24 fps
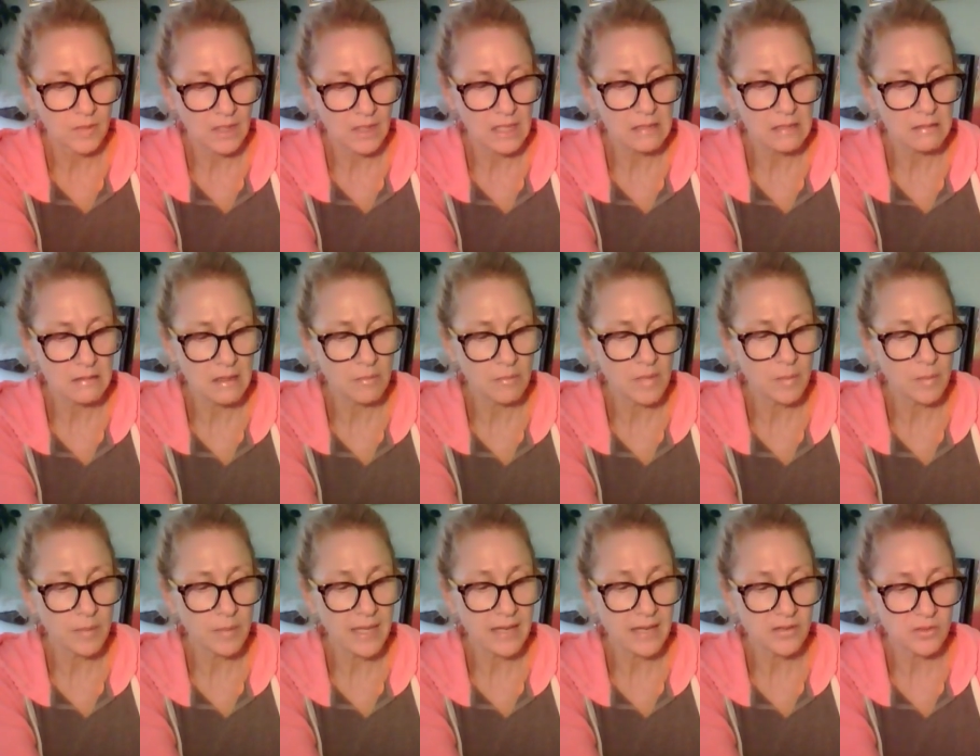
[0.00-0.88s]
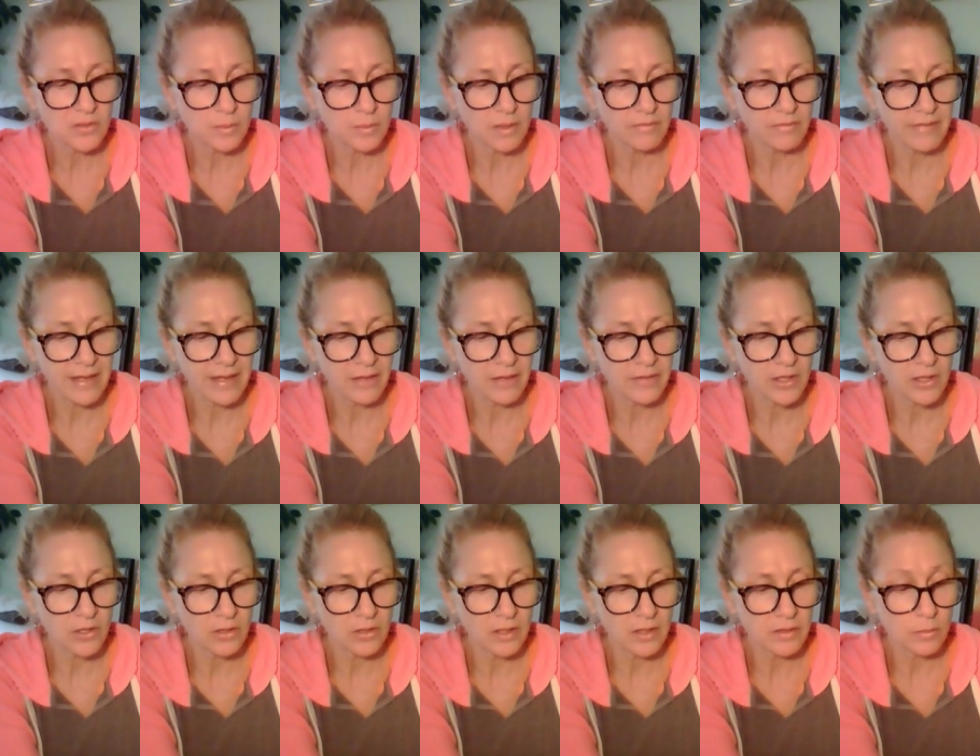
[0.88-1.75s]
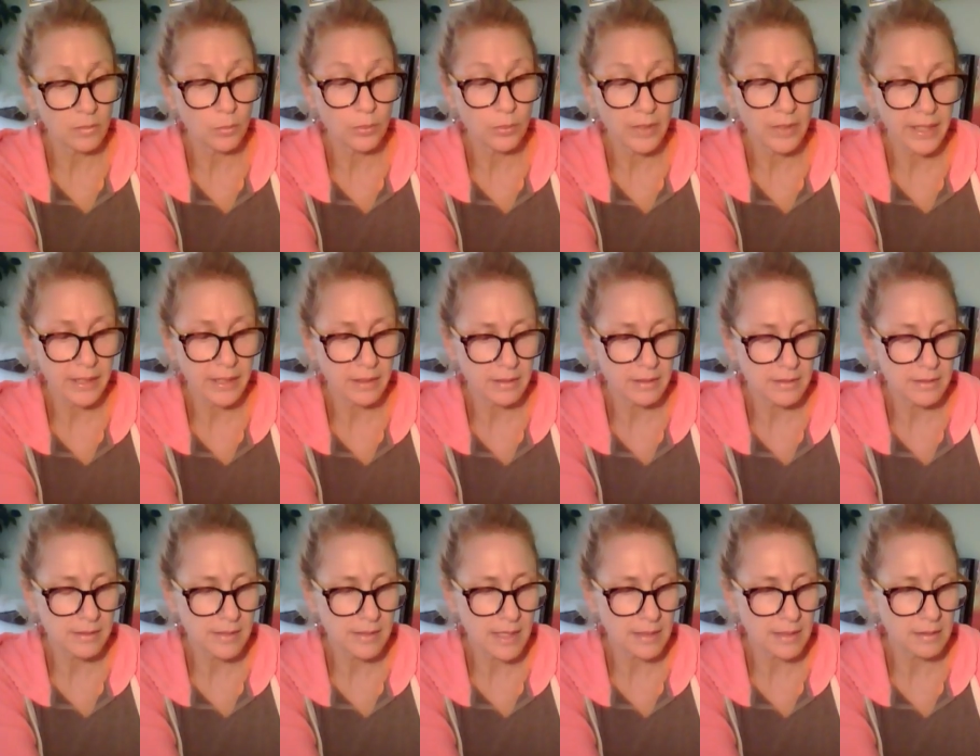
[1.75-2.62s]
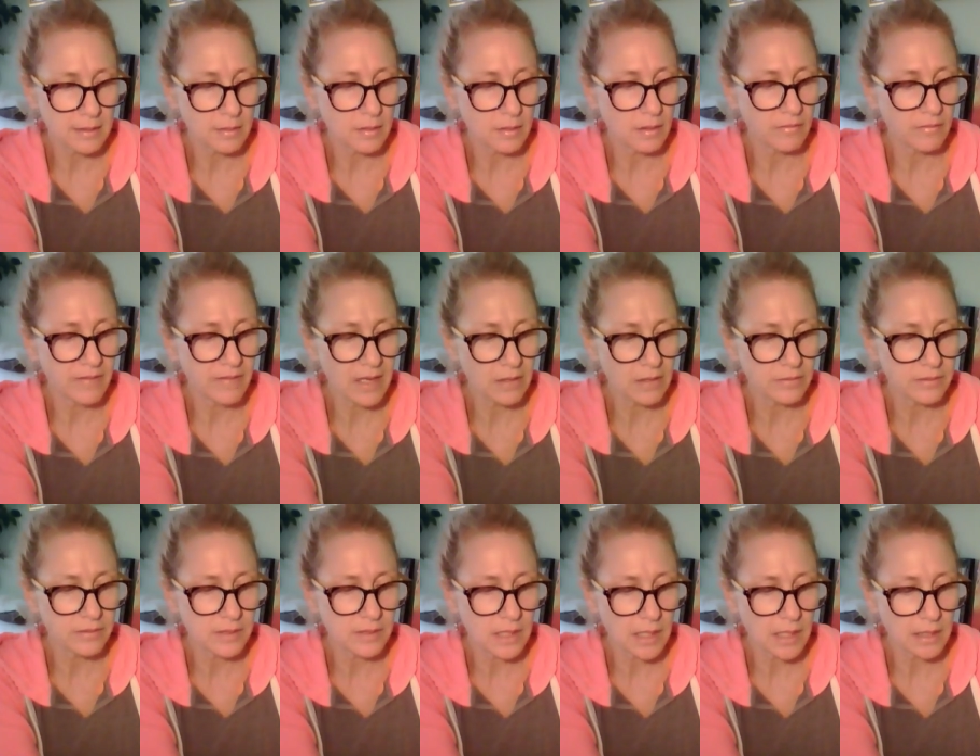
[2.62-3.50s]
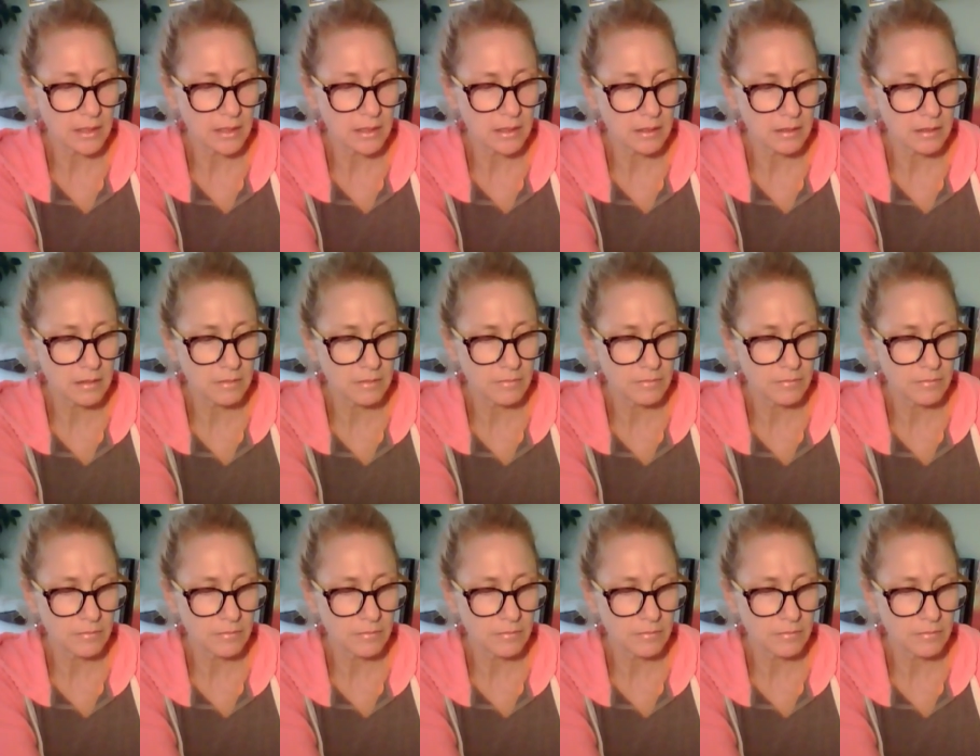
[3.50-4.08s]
Okay, so that might be actually be a vow that you need to break, is that a vow of silence.